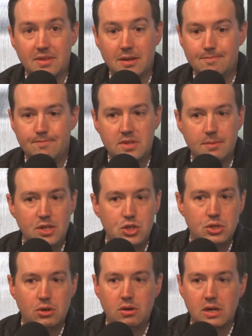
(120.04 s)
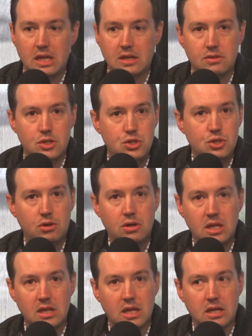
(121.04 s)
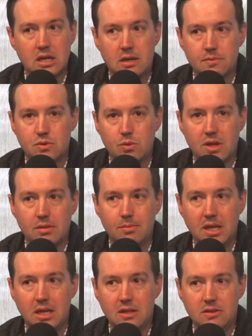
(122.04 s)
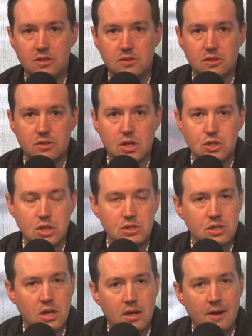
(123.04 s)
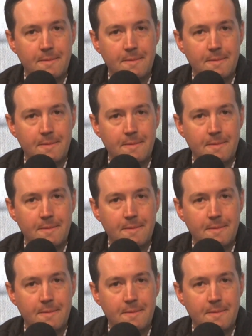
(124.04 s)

of the maturity and the journey that comes with making these decisions